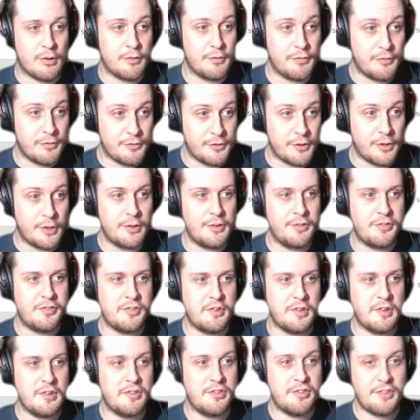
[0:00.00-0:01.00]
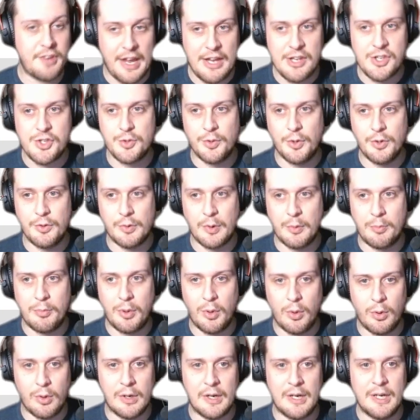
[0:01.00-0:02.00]
first scheduled
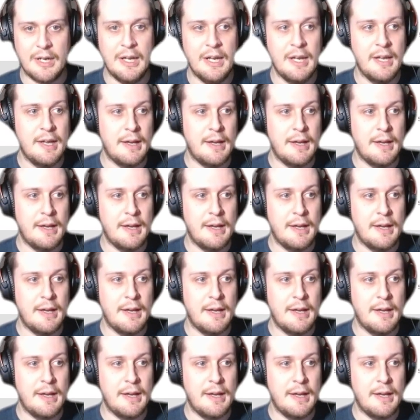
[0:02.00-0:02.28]
report,